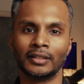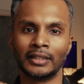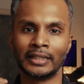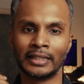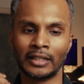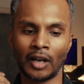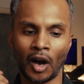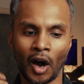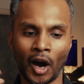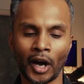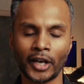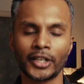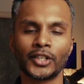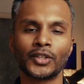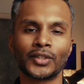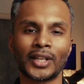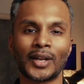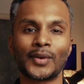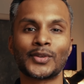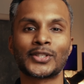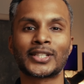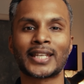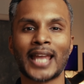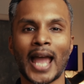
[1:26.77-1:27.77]
the audio
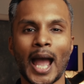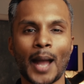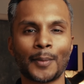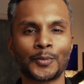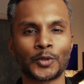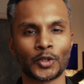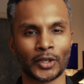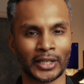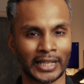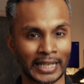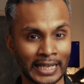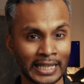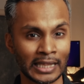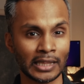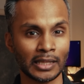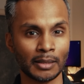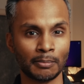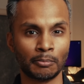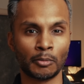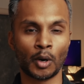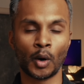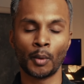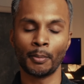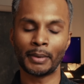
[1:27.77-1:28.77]
that I was capturing in the
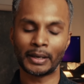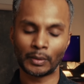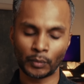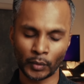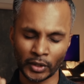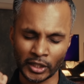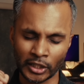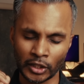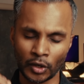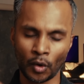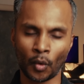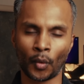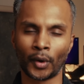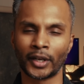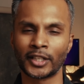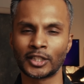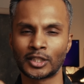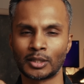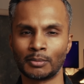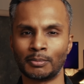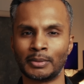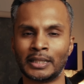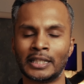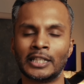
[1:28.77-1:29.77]
moment was going
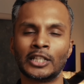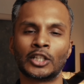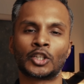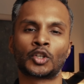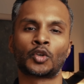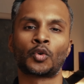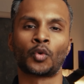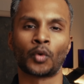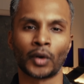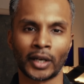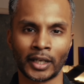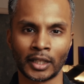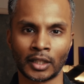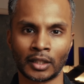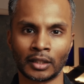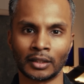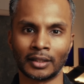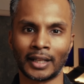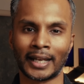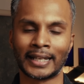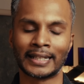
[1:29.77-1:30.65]
to be critical.